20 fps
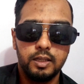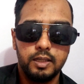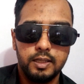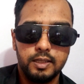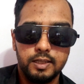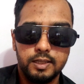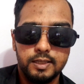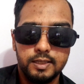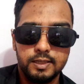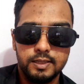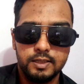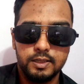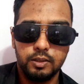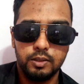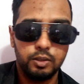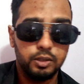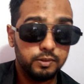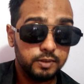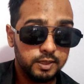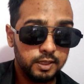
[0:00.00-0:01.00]
it is
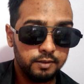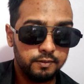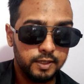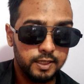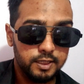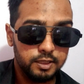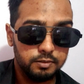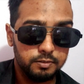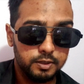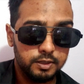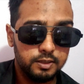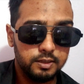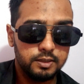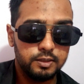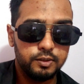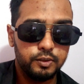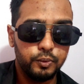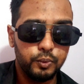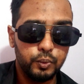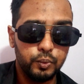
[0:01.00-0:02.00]
always advisable
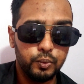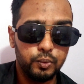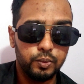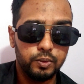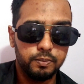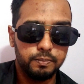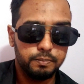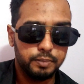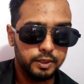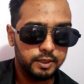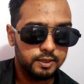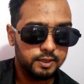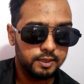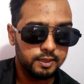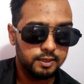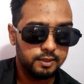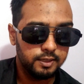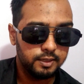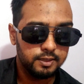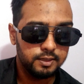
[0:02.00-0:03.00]
to have
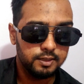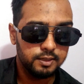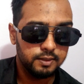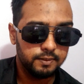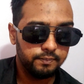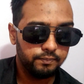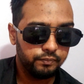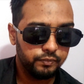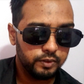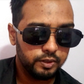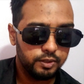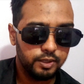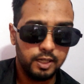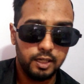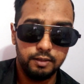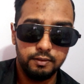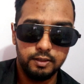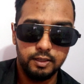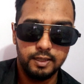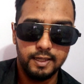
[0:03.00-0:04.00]
a little
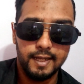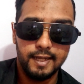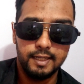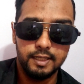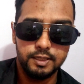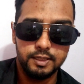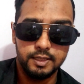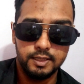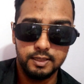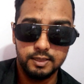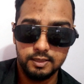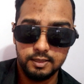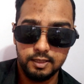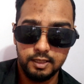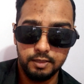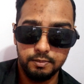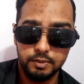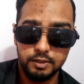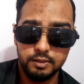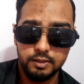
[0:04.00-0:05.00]
allergen
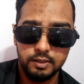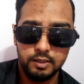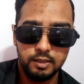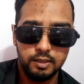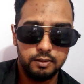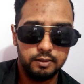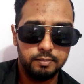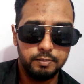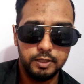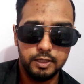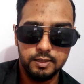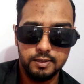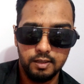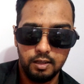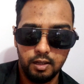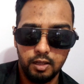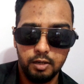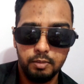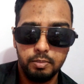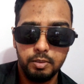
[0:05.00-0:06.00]
disclaimer, because
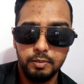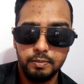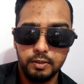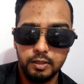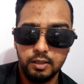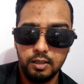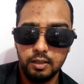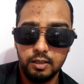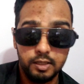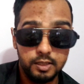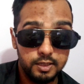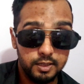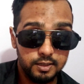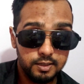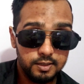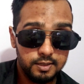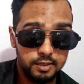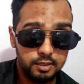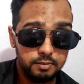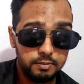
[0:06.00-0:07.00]
a lot of people are allergic
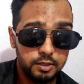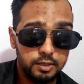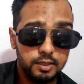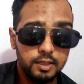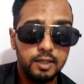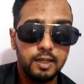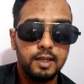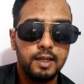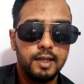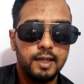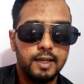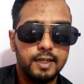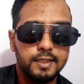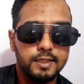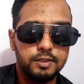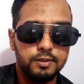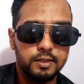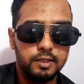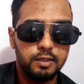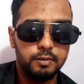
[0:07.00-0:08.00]
to cinnamon and
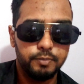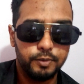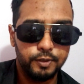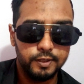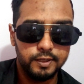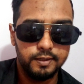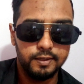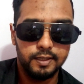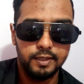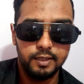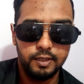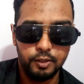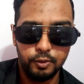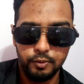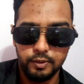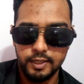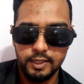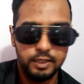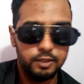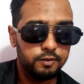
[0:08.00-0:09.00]
it's really important that they
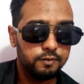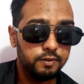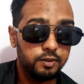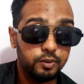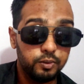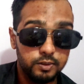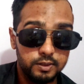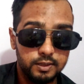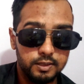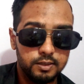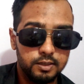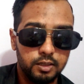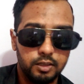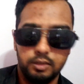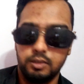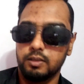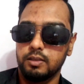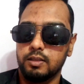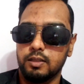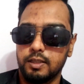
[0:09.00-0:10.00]
know that you've used this
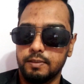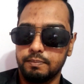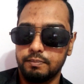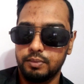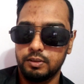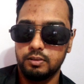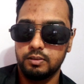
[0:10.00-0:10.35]
on your crop.